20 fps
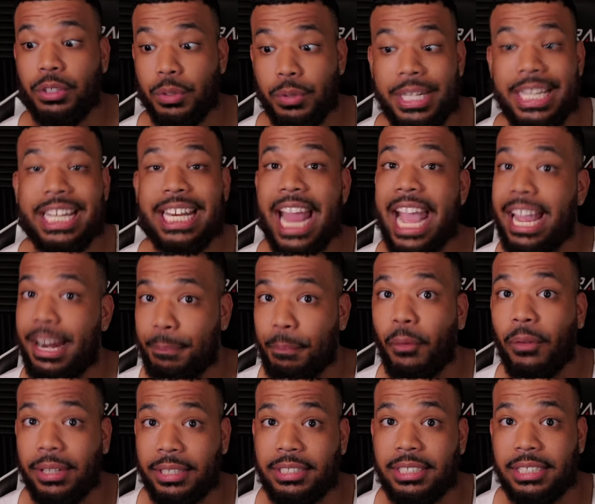You need 8
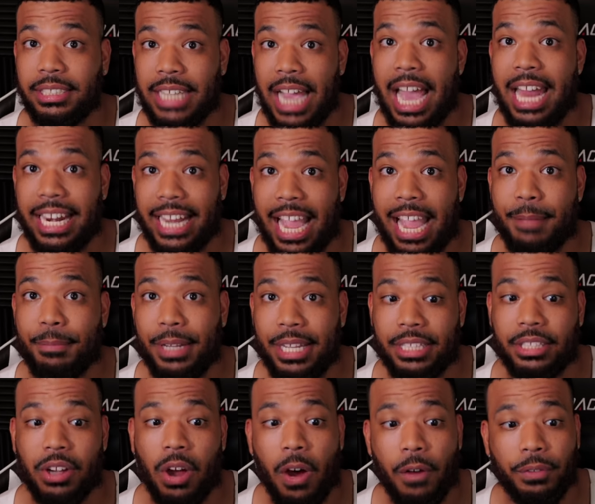points to tie the game to
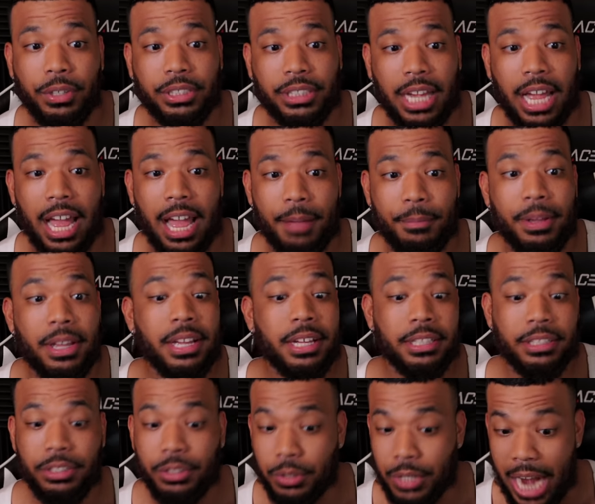get to overtime.
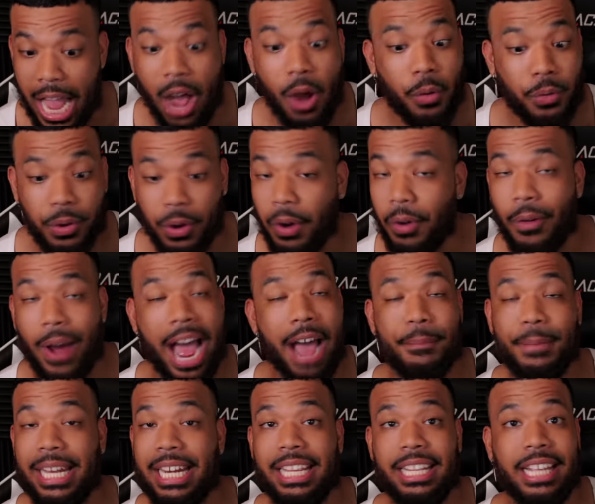You now know
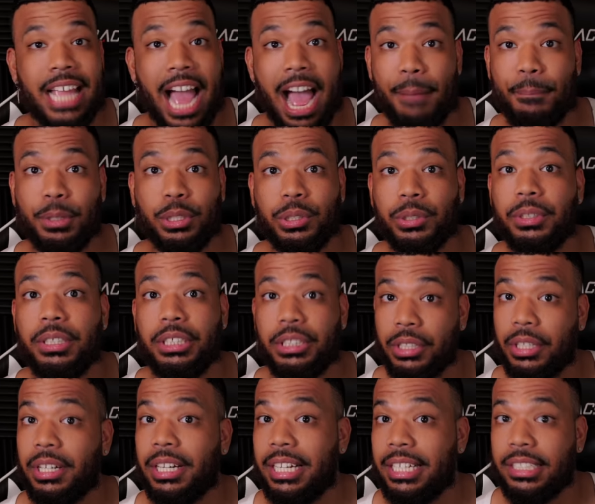how many
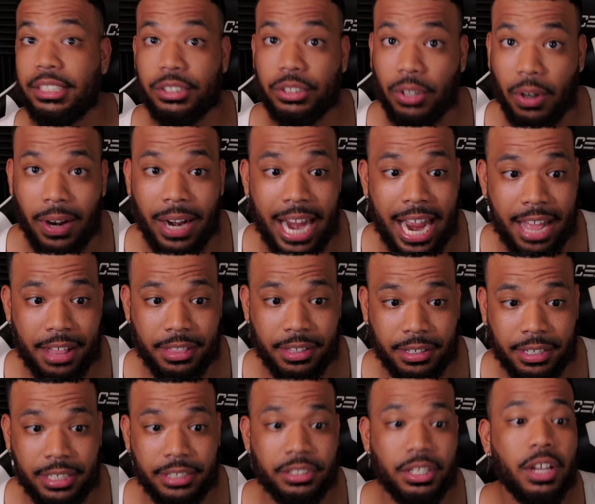opportunities you're going to get to start
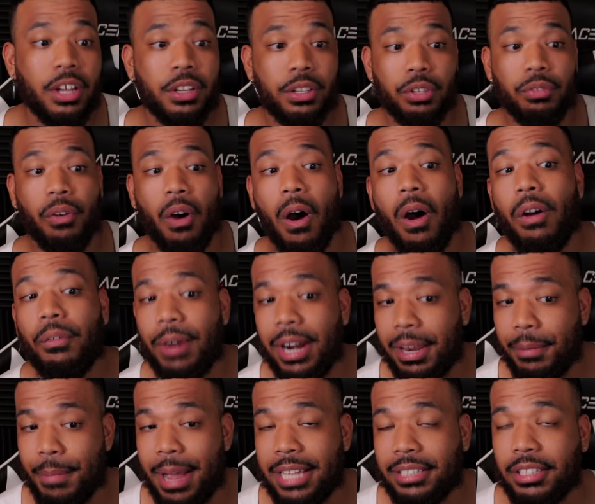after this. You've
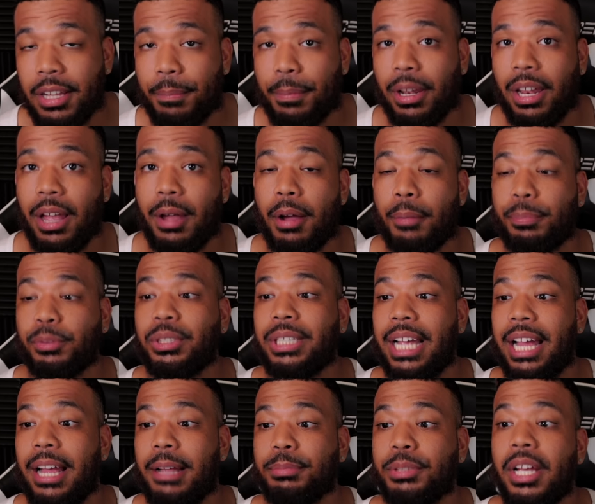already messed up a couple
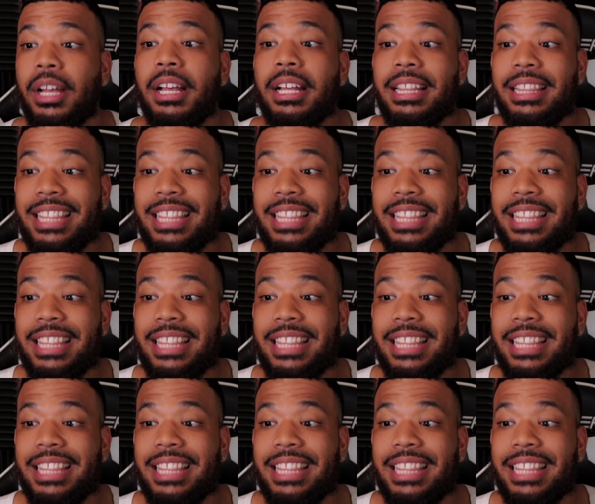times.